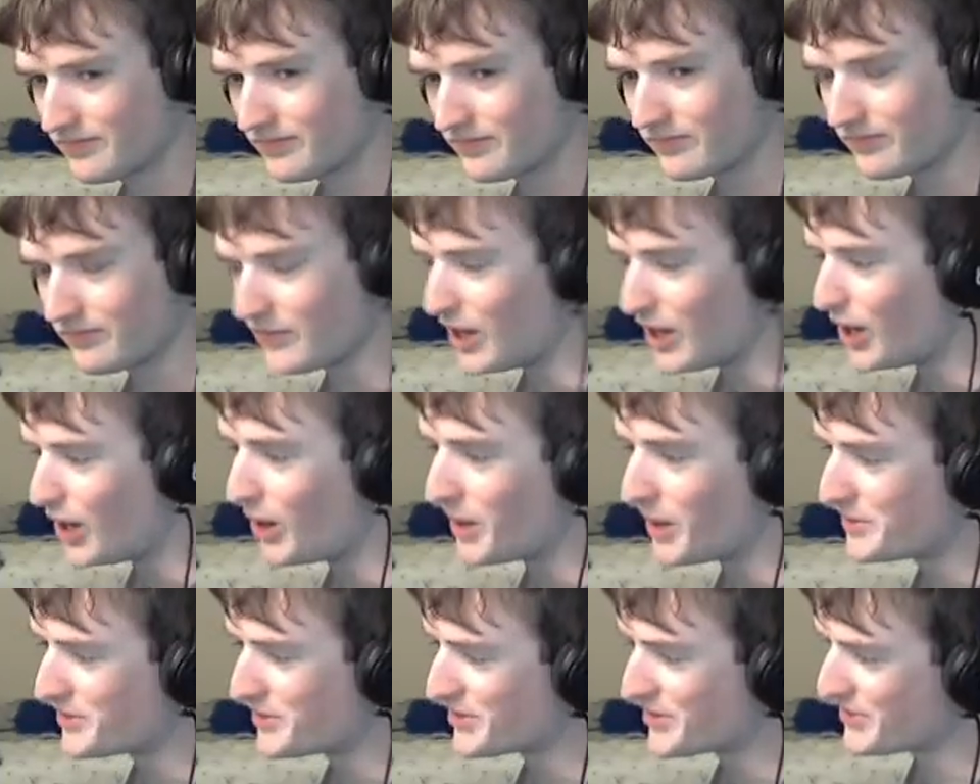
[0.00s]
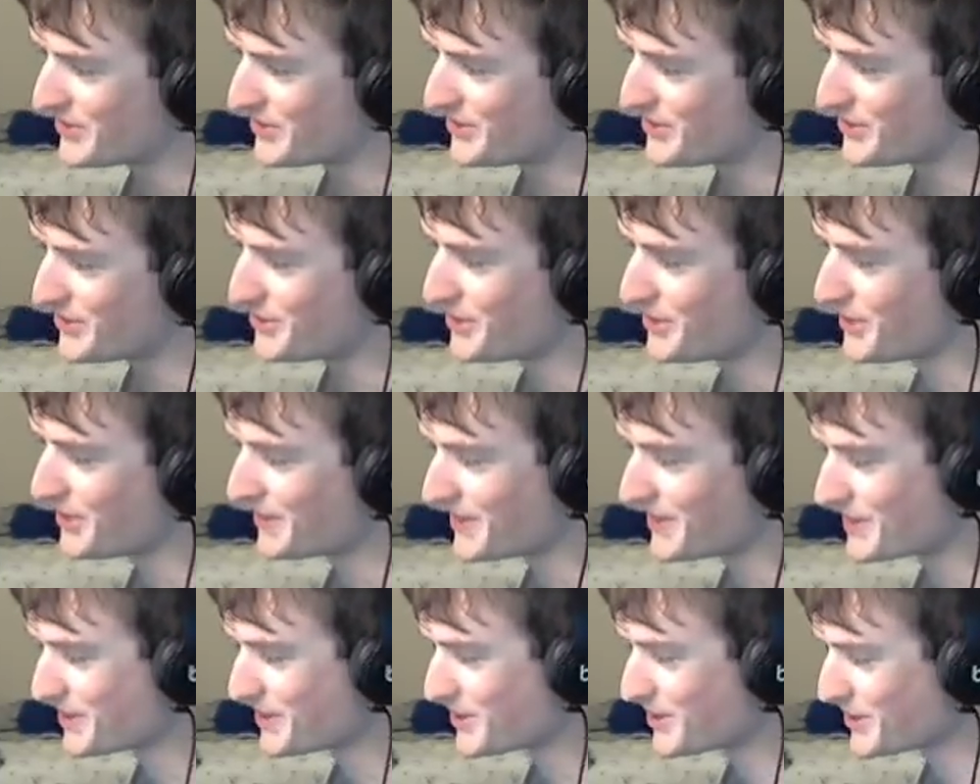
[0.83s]
No, I'm just doing
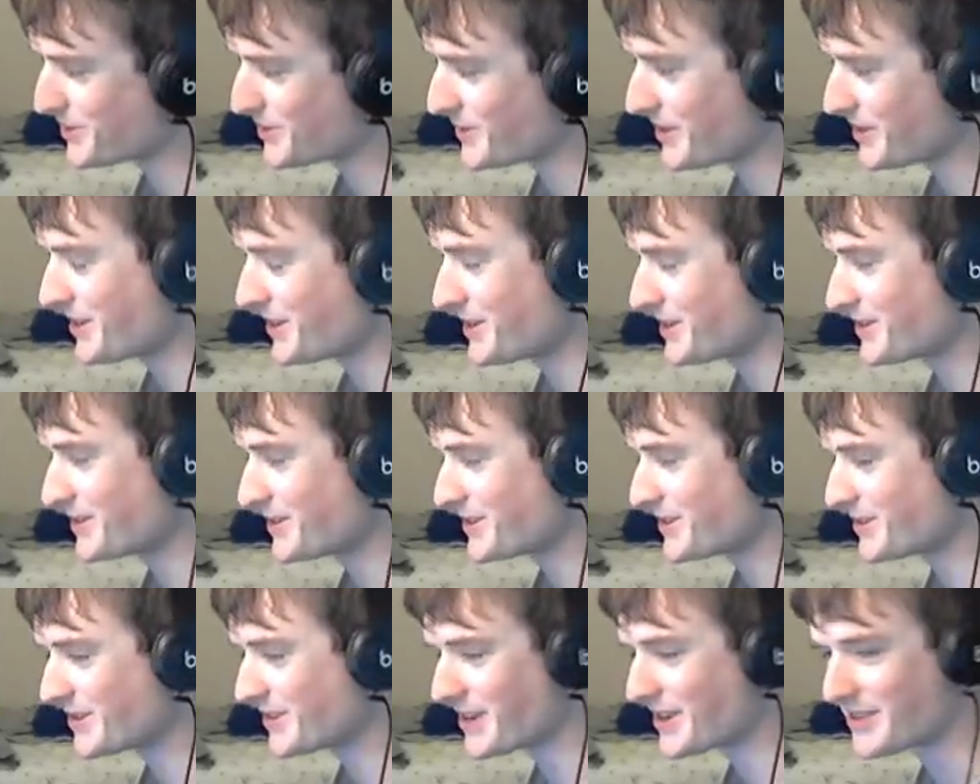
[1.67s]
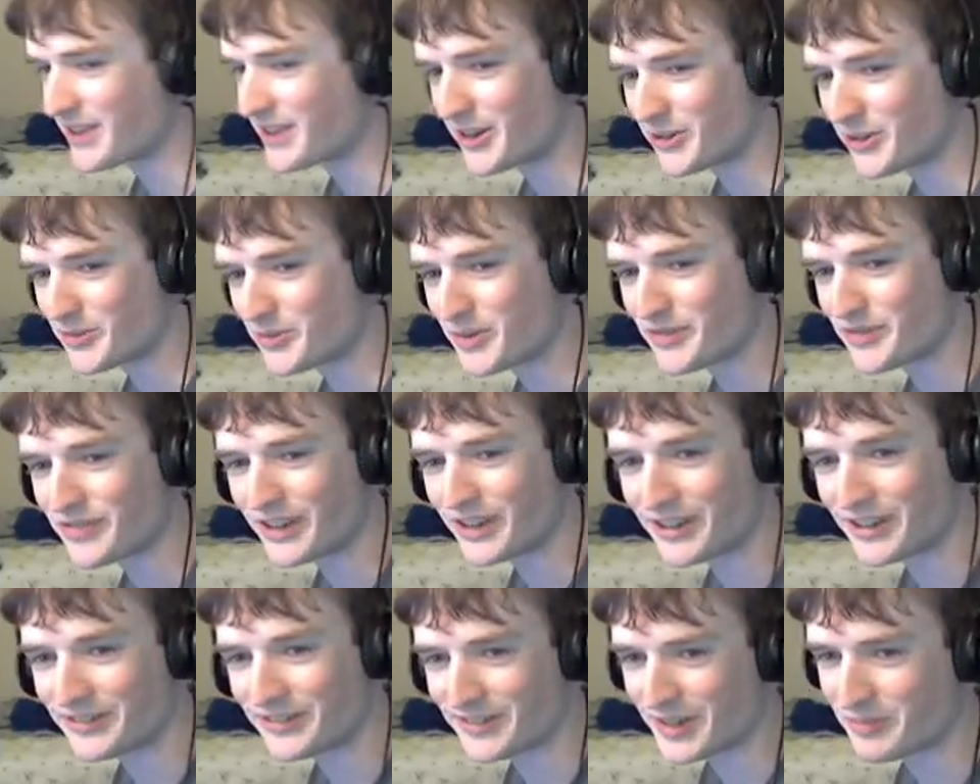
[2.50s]
this just because I thought it would be
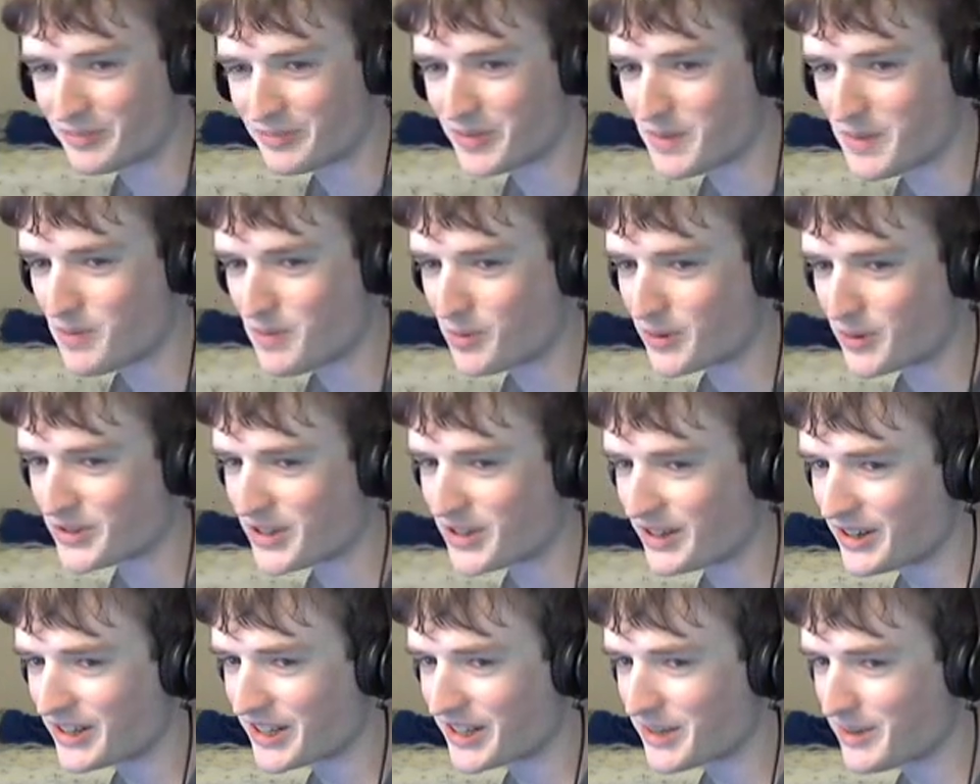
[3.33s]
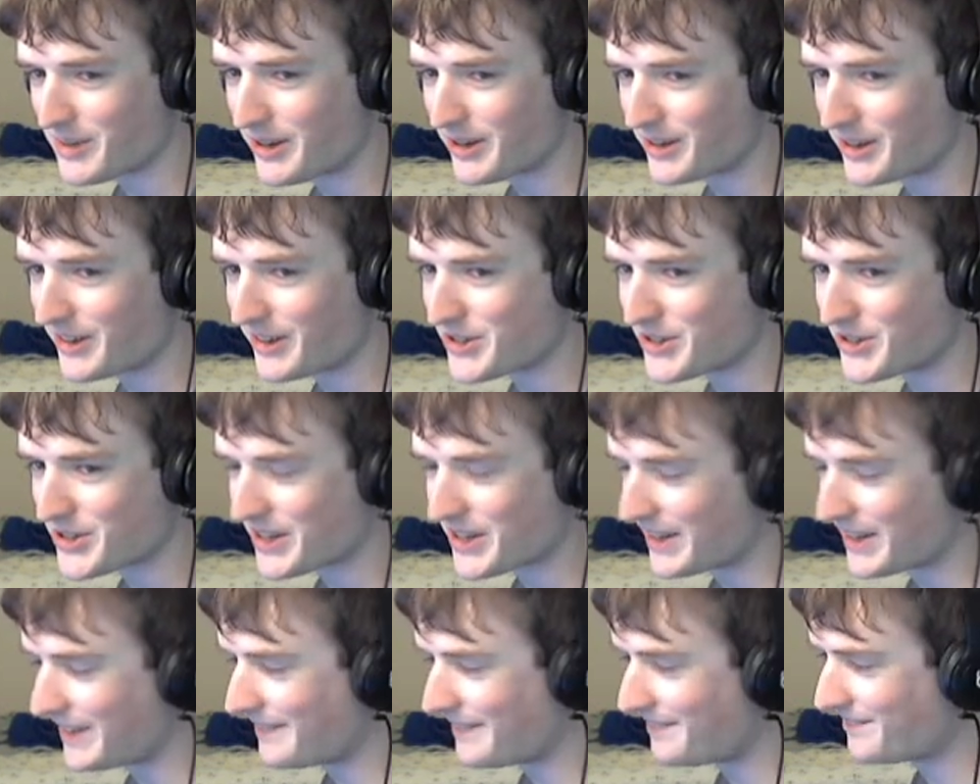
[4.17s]
fun, and people were talking about it in
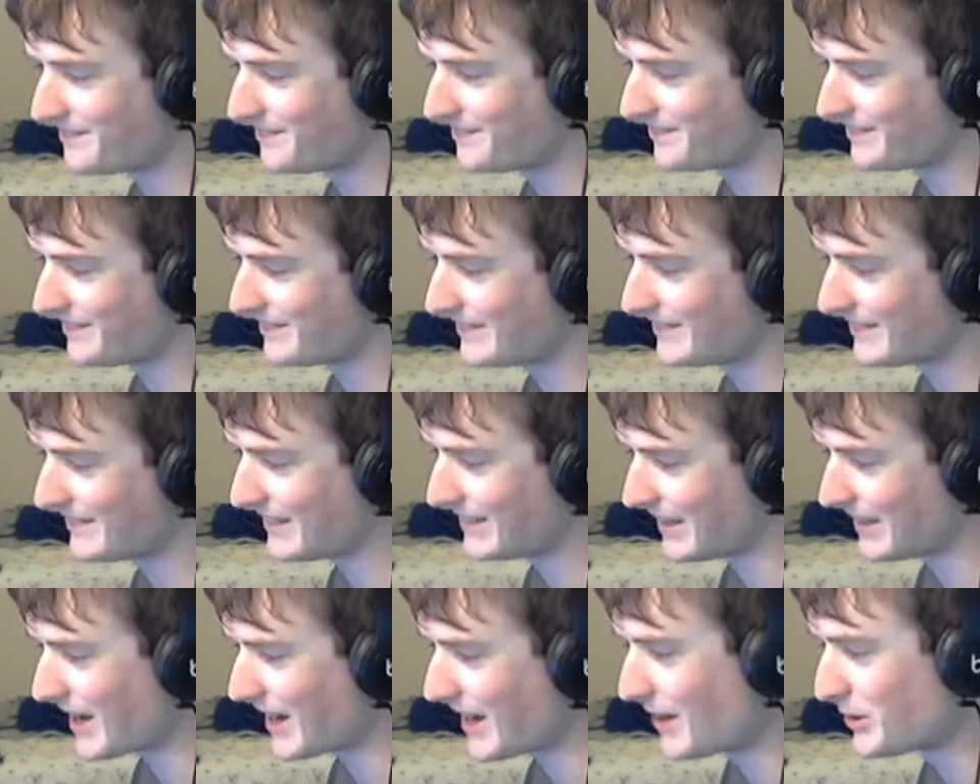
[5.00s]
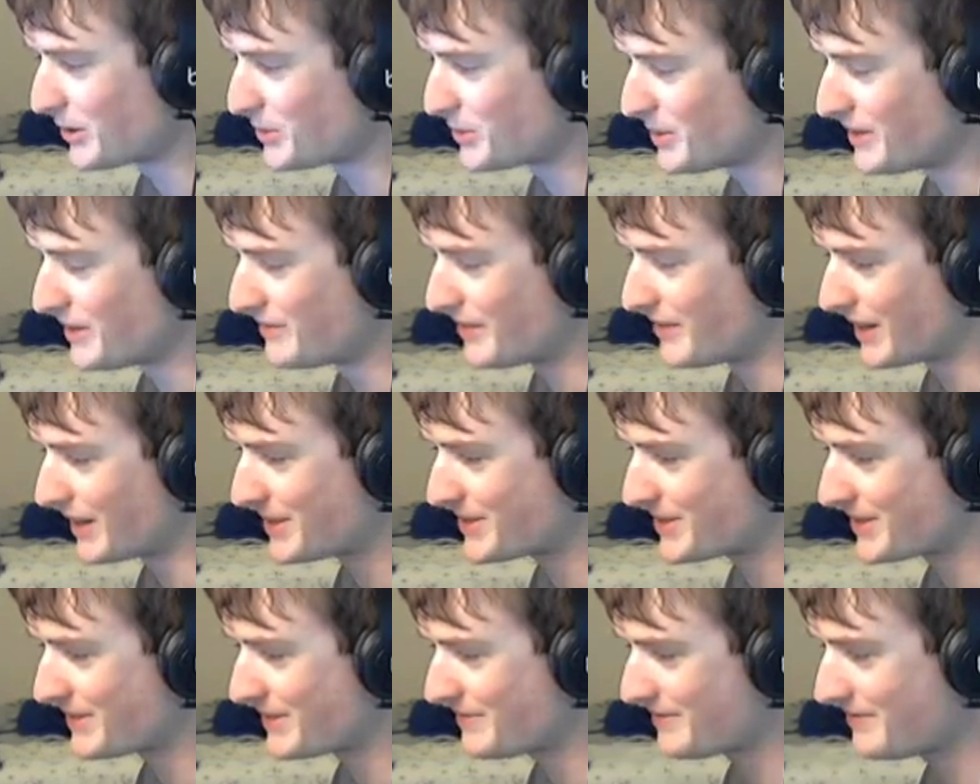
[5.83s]
chat. Like how to beat
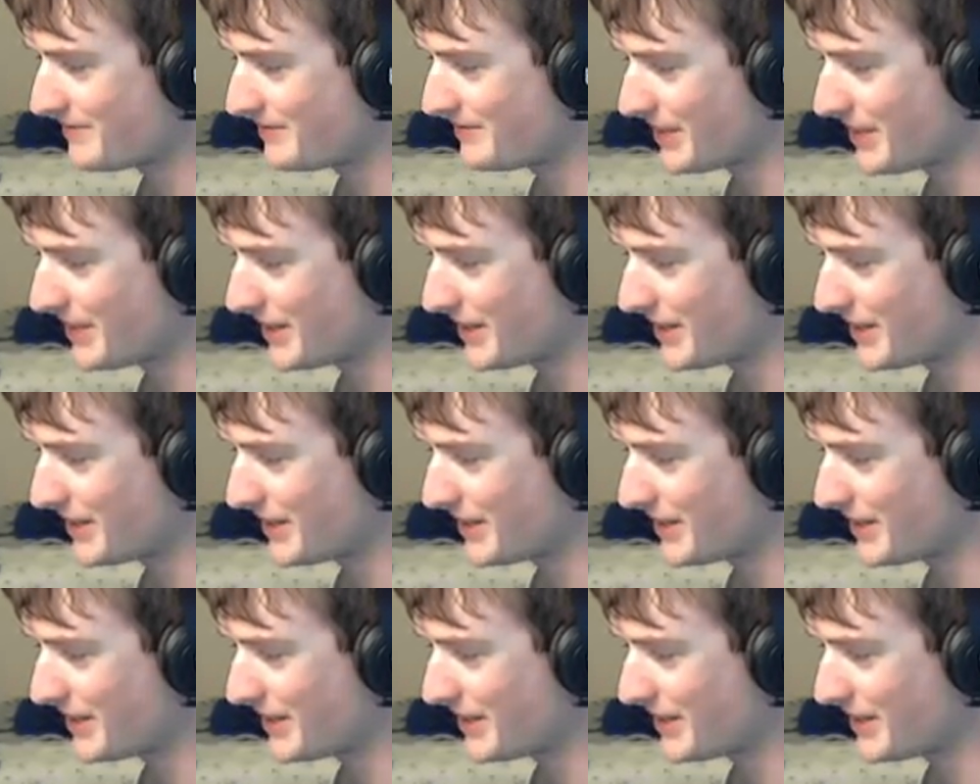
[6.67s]
Vexen, Data